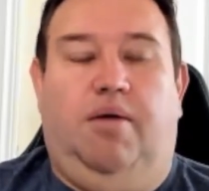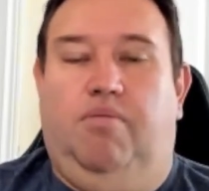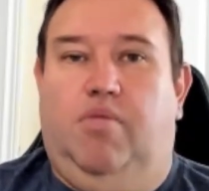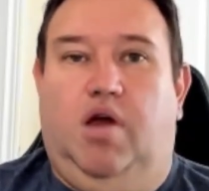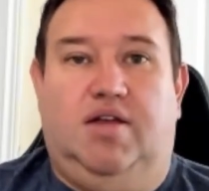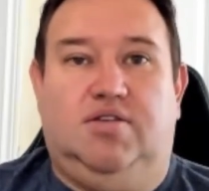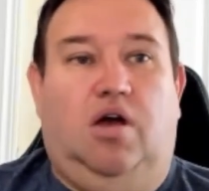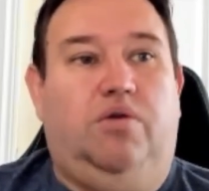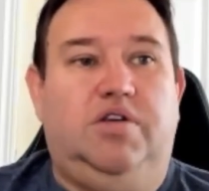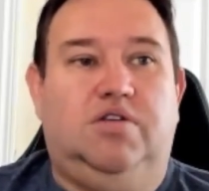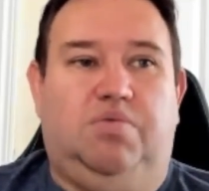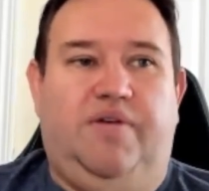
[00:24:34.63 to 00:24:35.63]
As
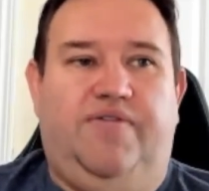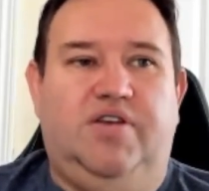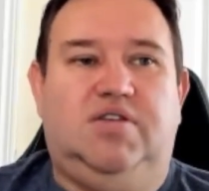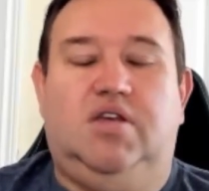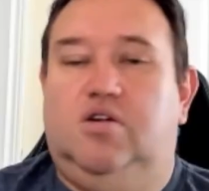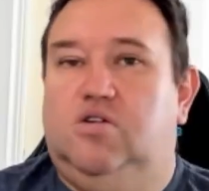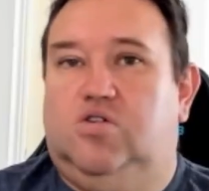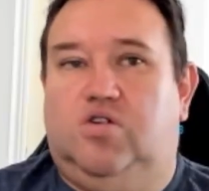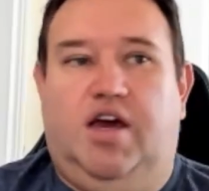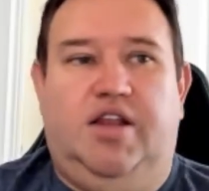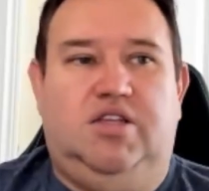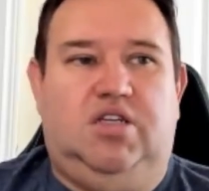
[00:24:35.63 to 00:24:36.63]
always, revisit your
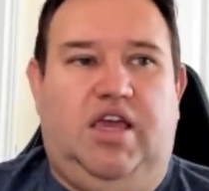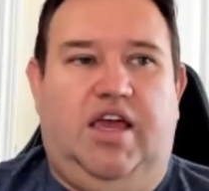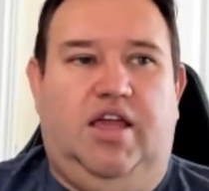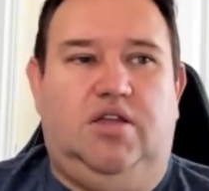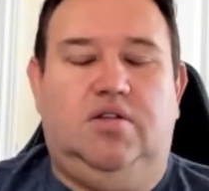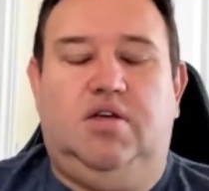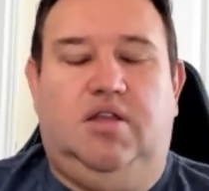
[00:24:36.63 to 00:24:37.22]
strategy annually.